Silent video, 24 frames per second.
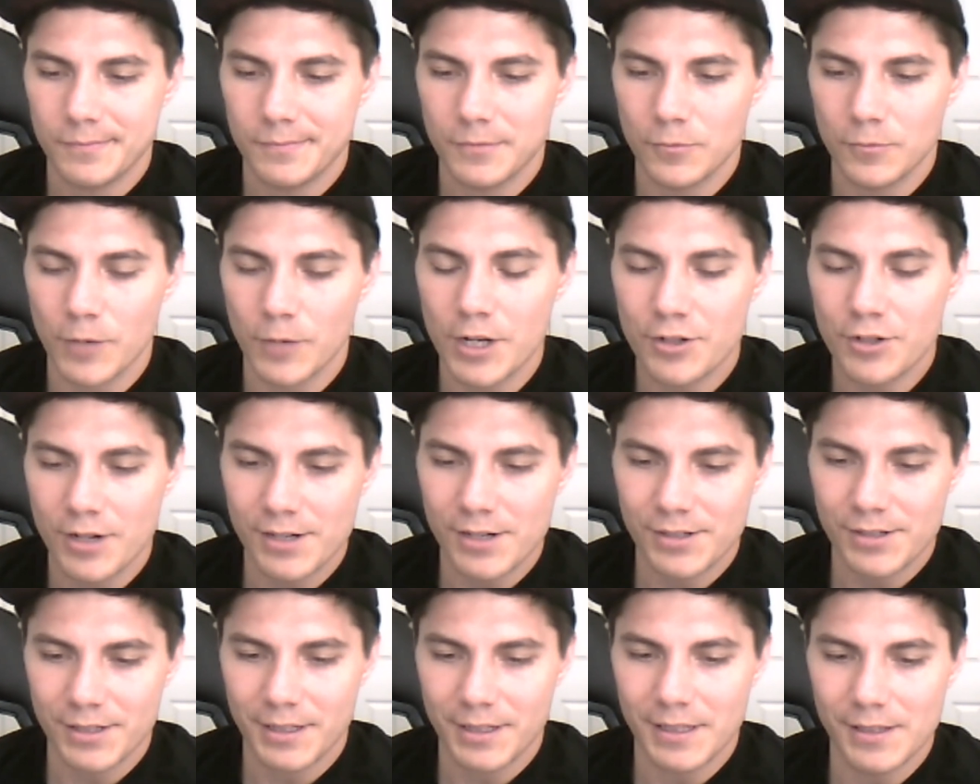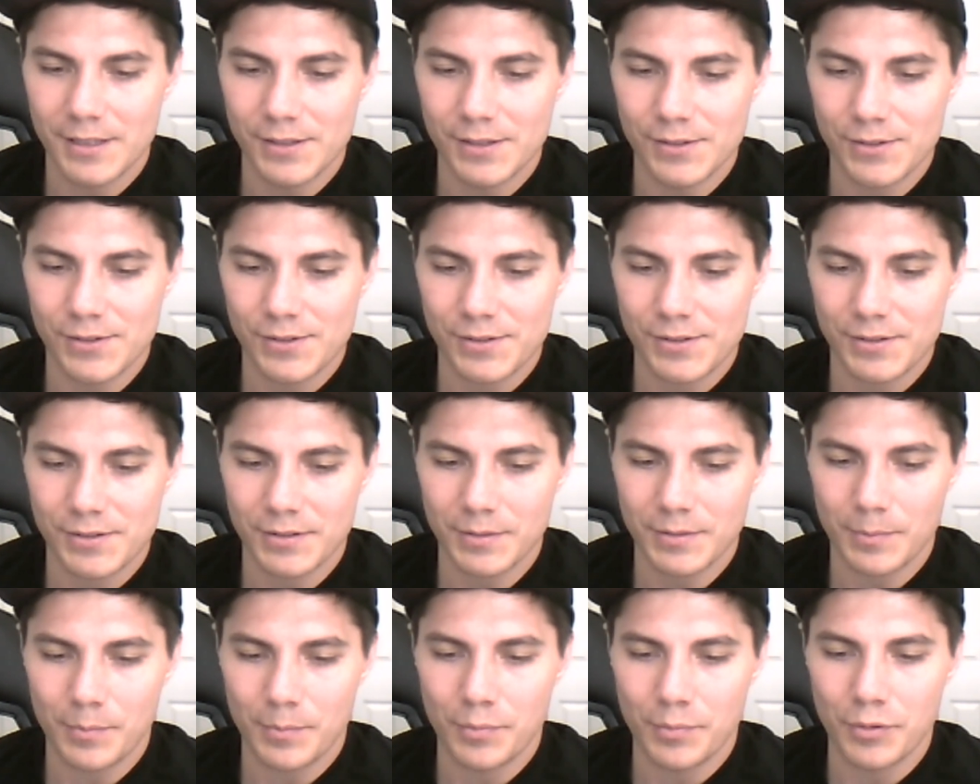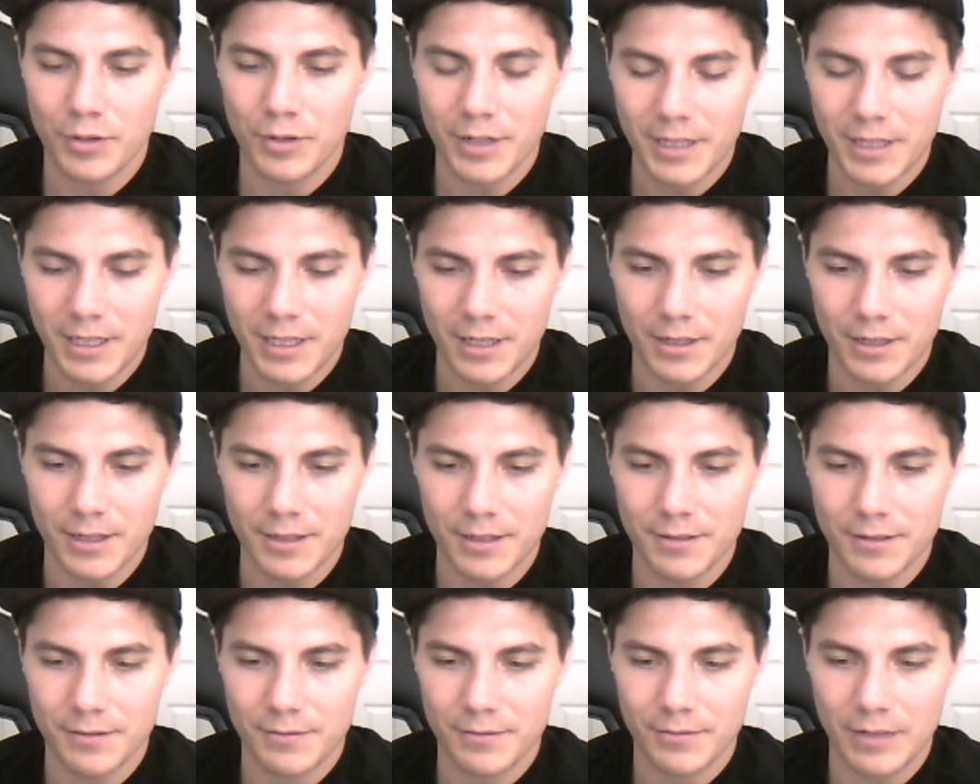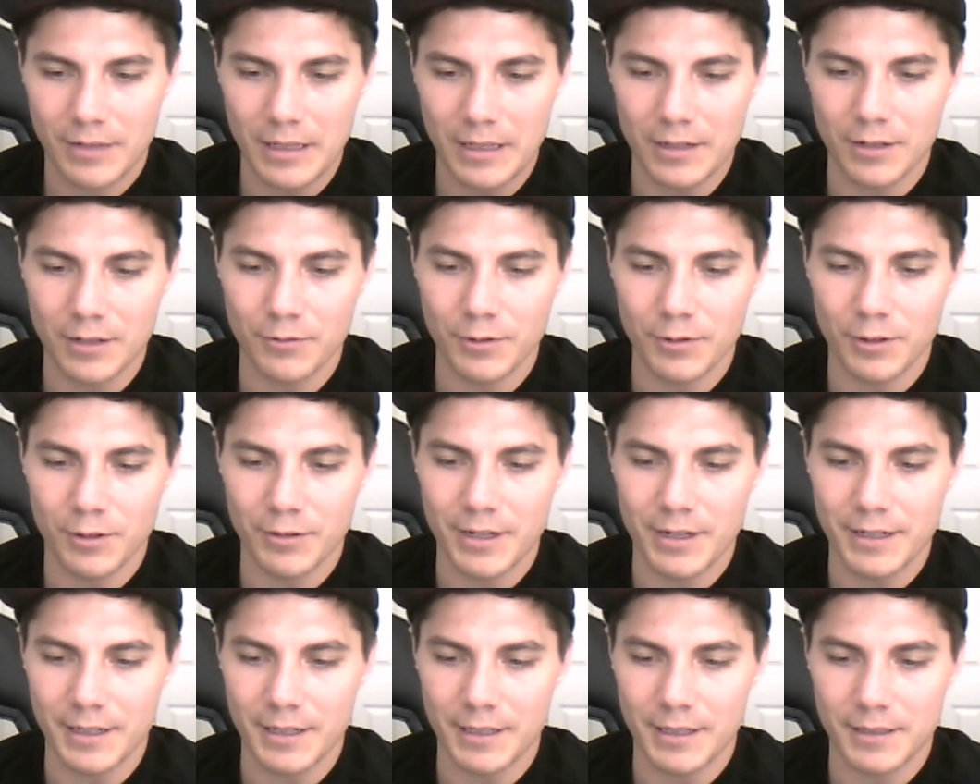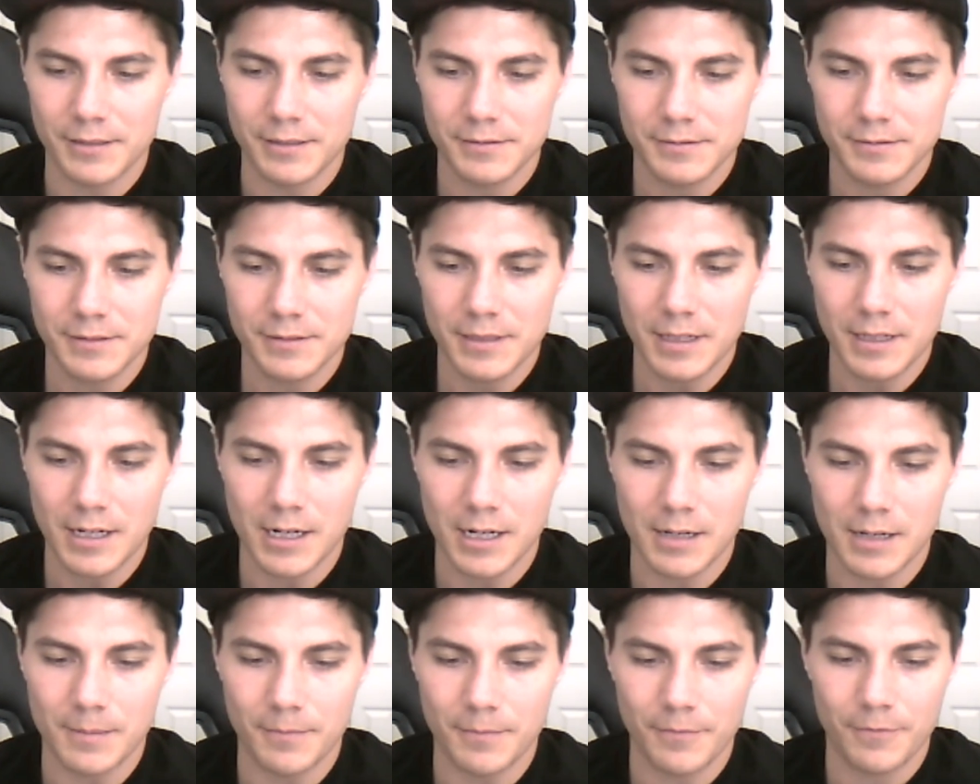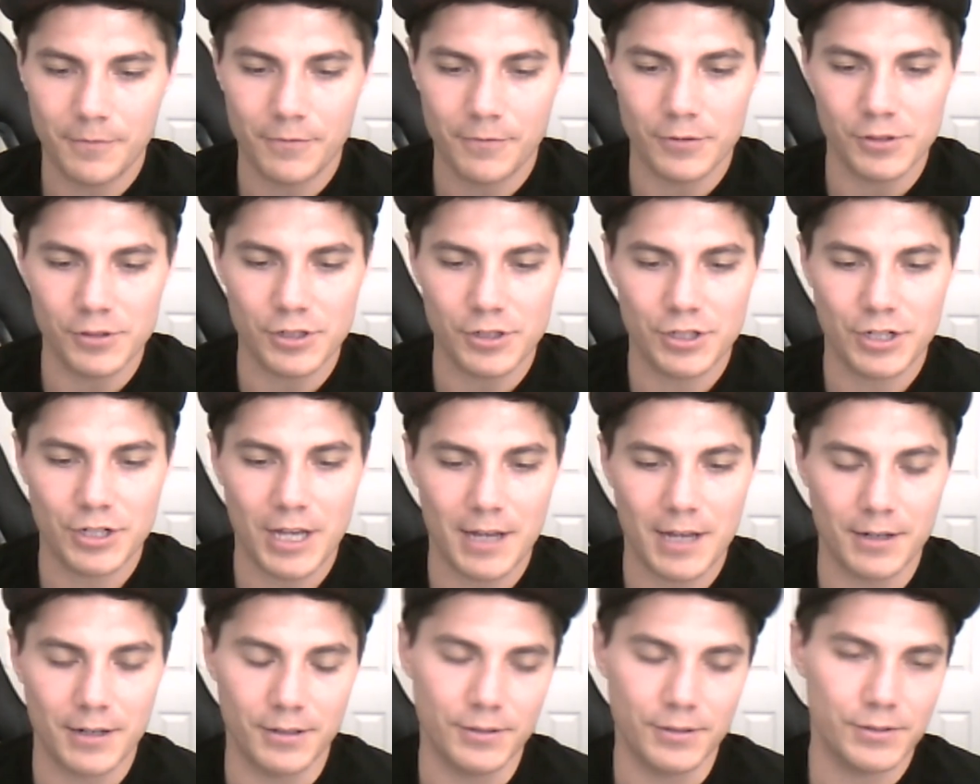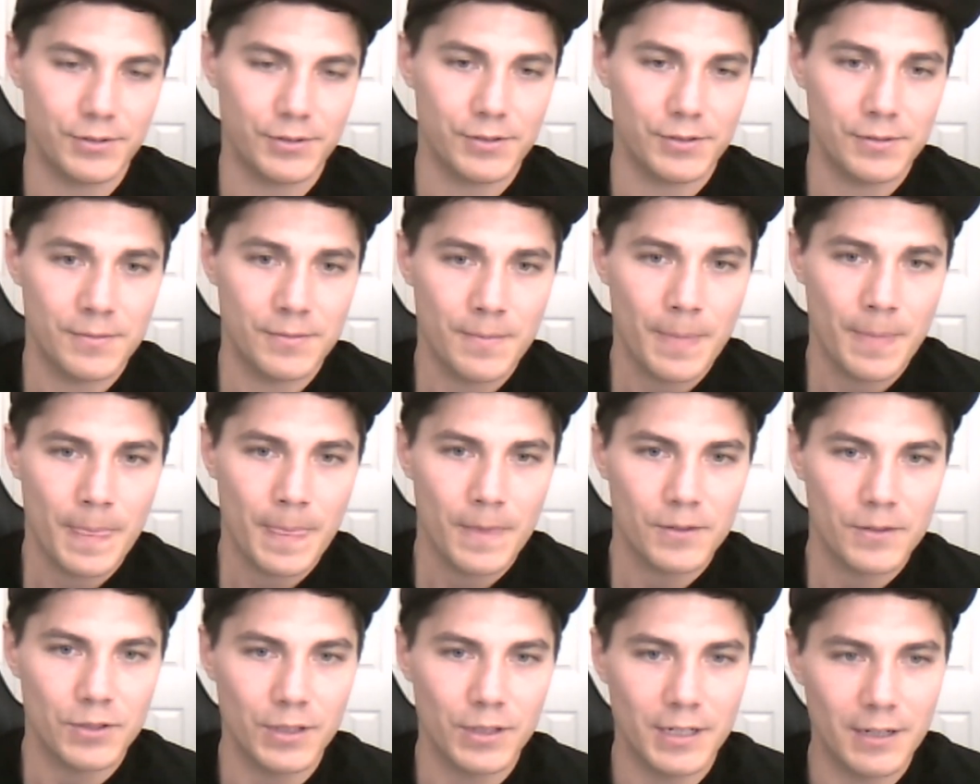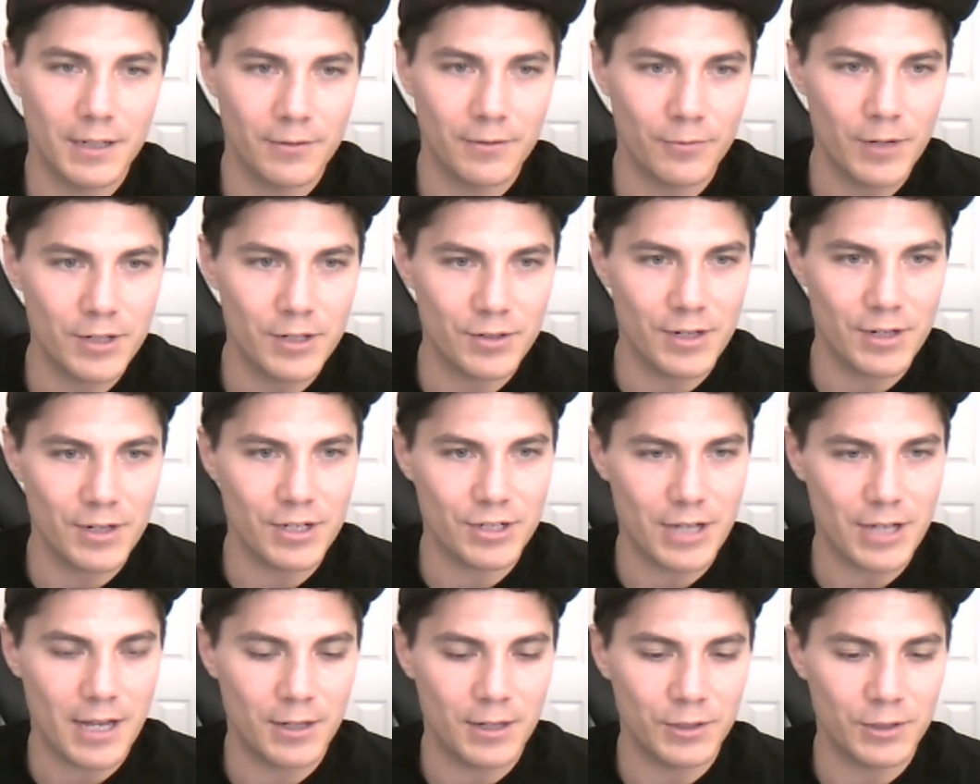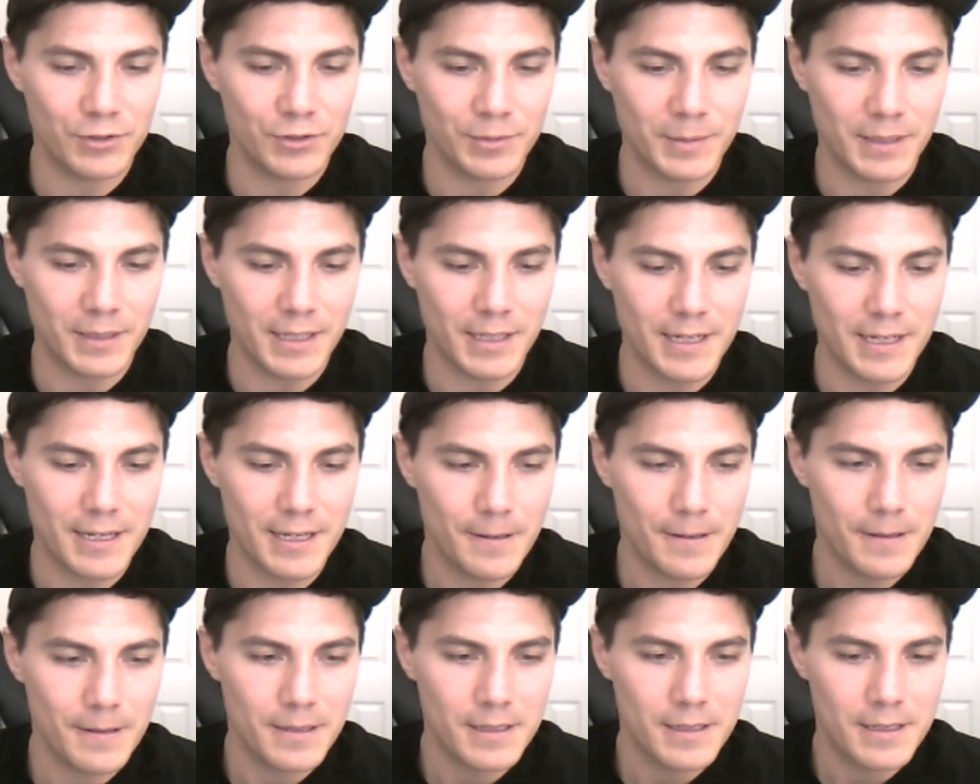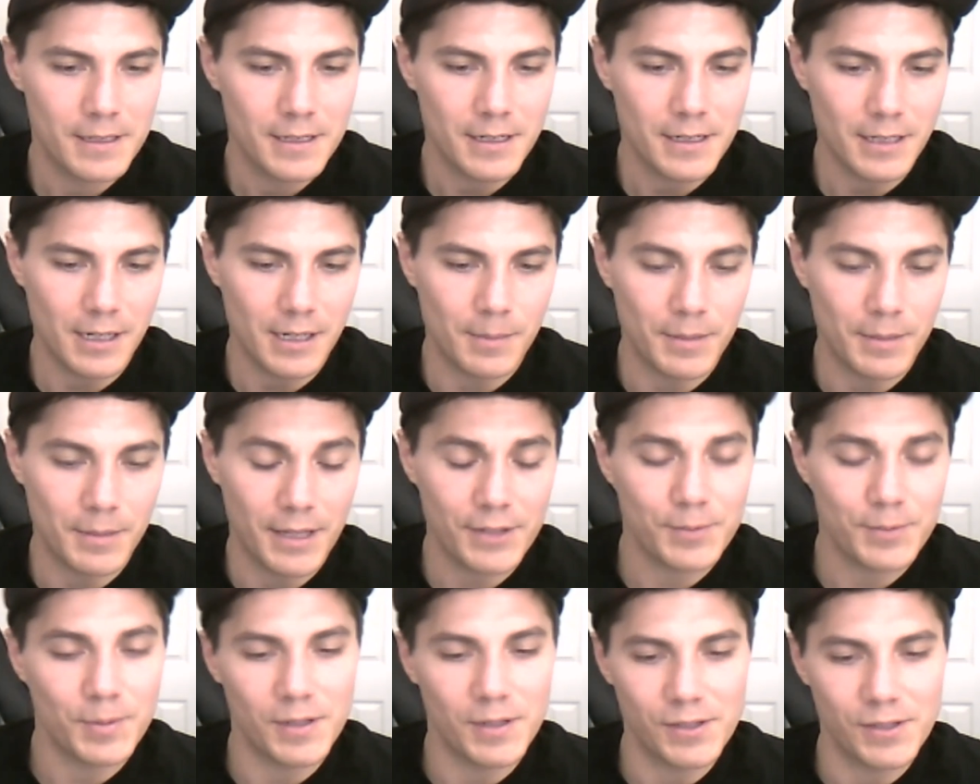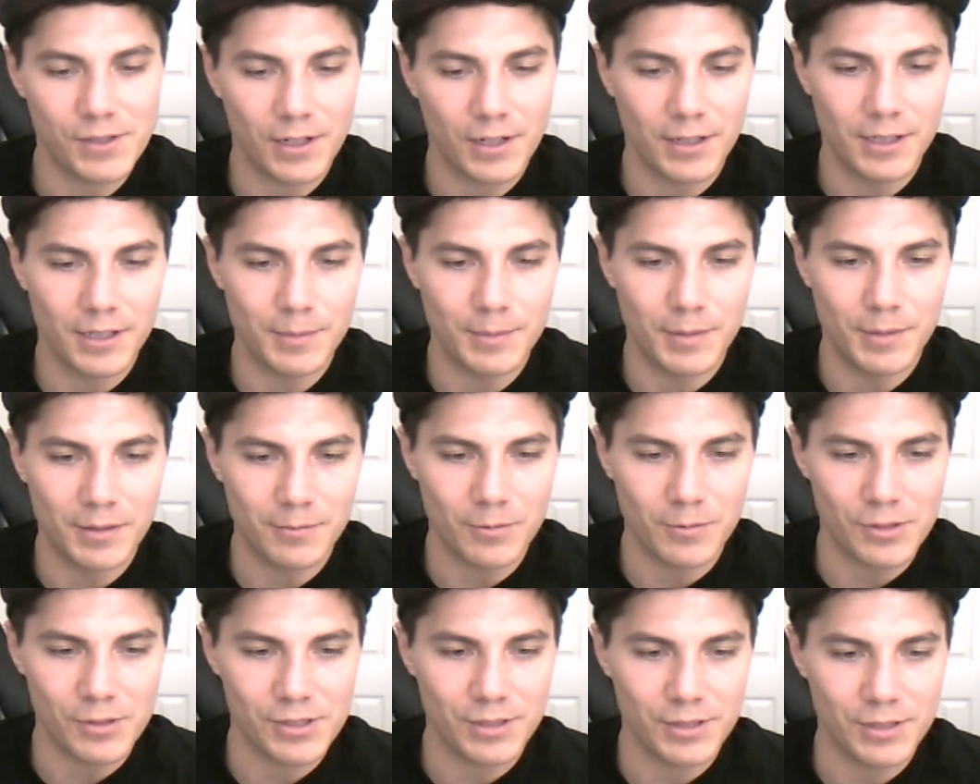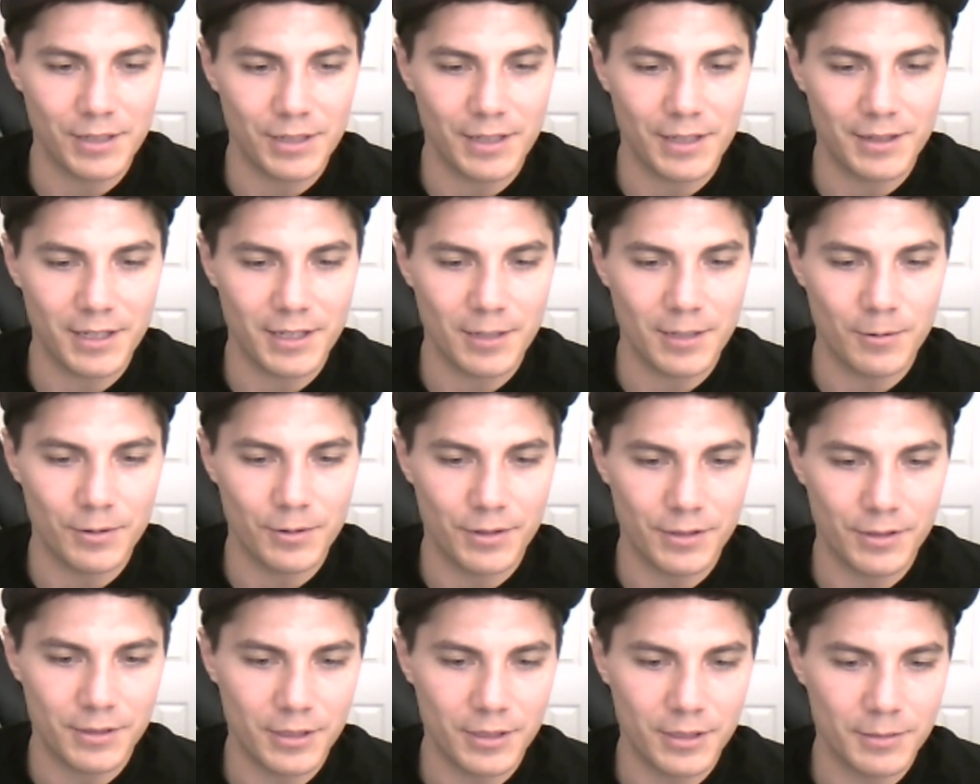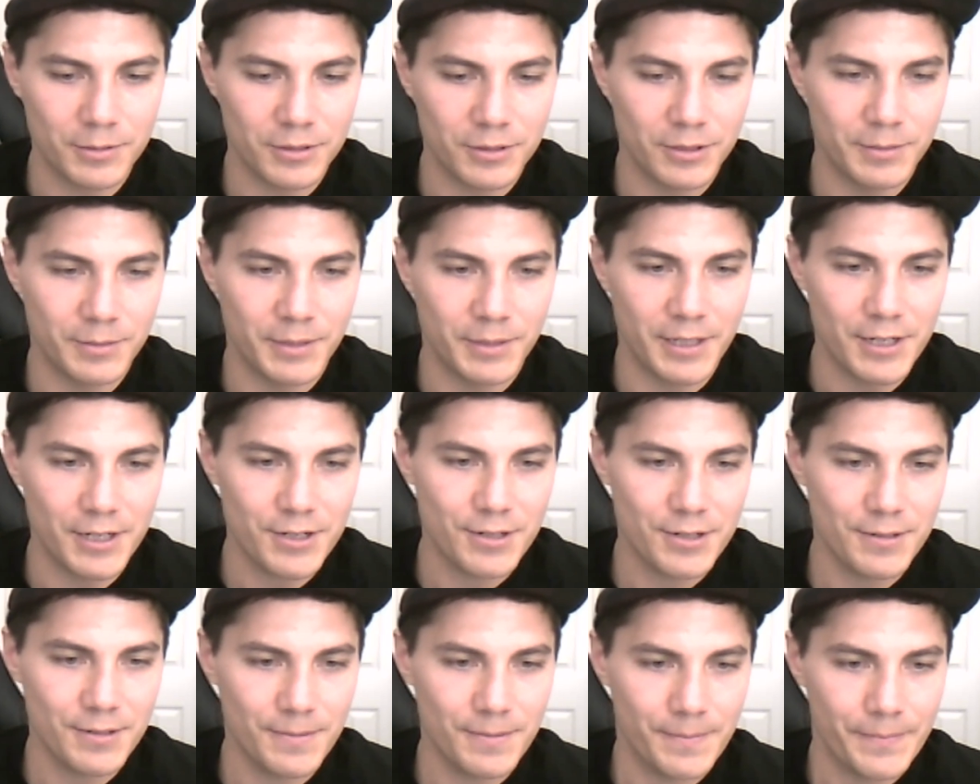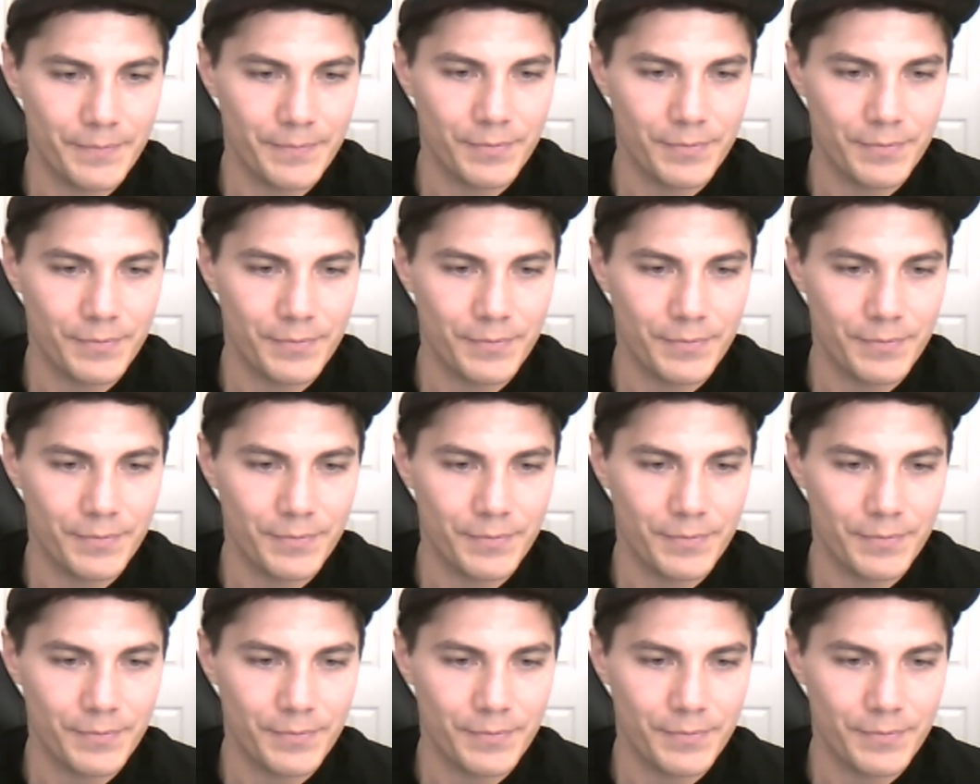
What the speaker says: ray tracing is pretty good in Unreal right now for shadows. So you can have ray trace shadows from a light, and that's pretty solid, but we're still not there with the global illumination.